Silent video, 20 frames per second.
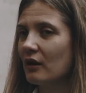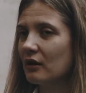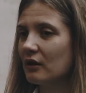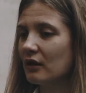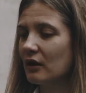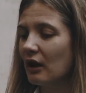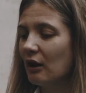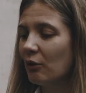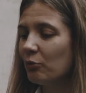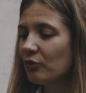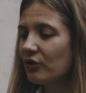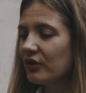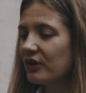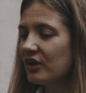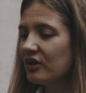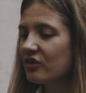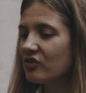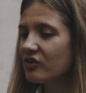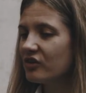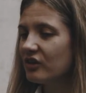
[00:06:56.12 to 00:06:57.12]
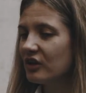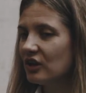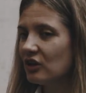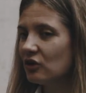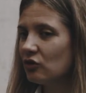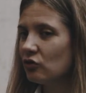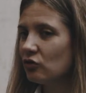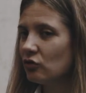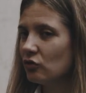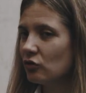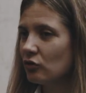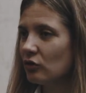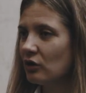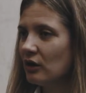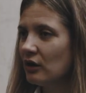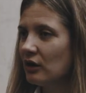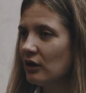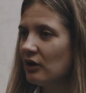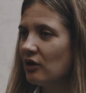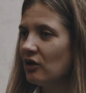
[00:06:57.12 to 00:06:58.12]
companies need to
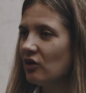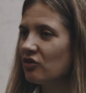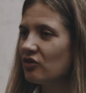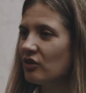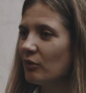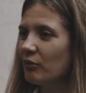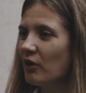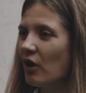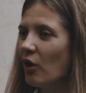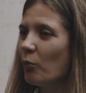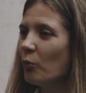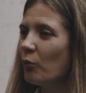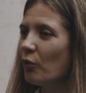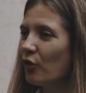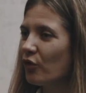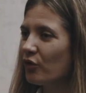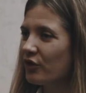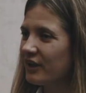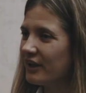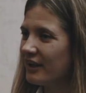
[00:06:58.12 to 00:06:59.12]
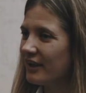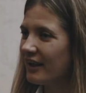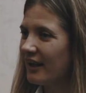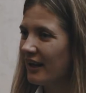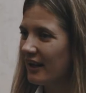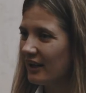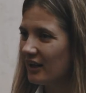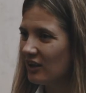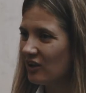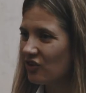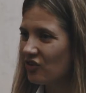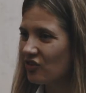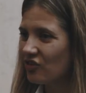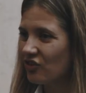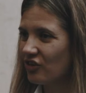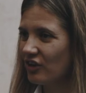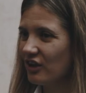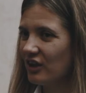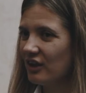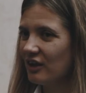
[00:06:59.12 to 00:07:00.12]
somehow more
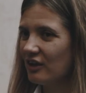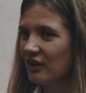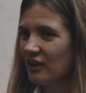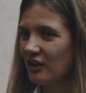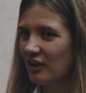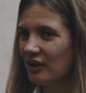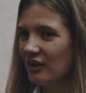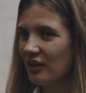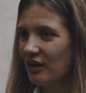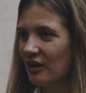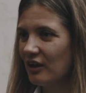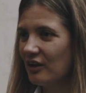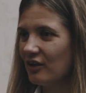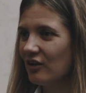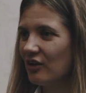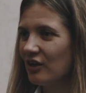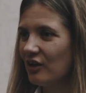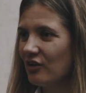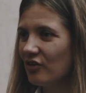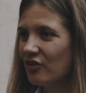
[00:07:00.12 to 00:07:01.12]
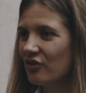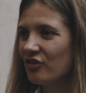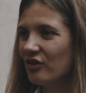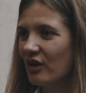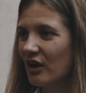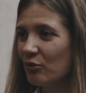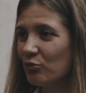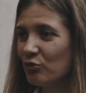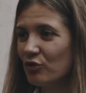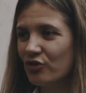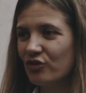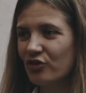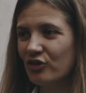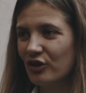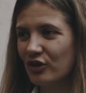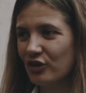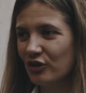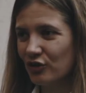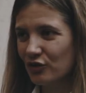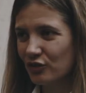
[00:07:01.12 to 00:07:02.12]
engage in
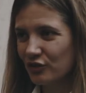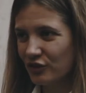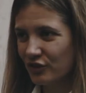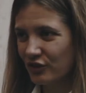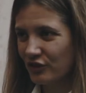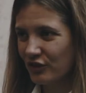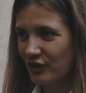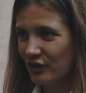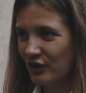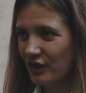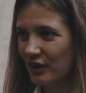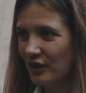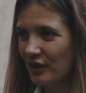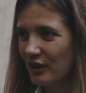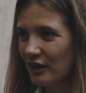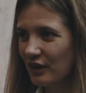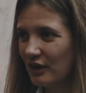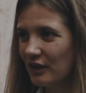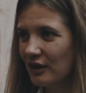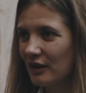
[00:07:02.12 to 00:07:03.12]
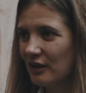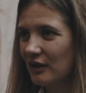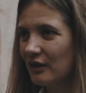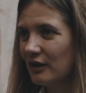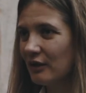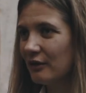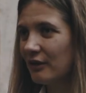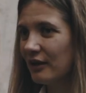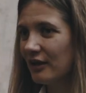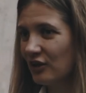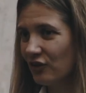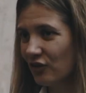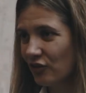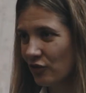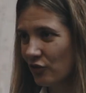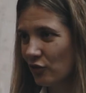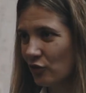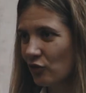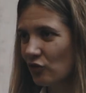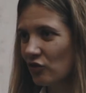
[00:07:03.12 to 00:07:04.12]
cybersecurity
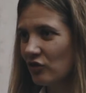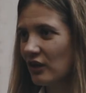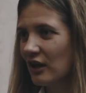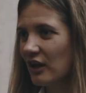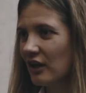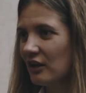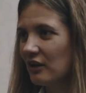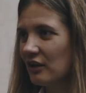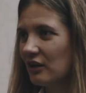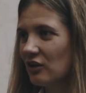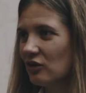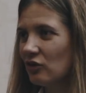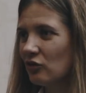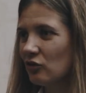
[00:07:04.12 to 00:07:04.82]
issues. They need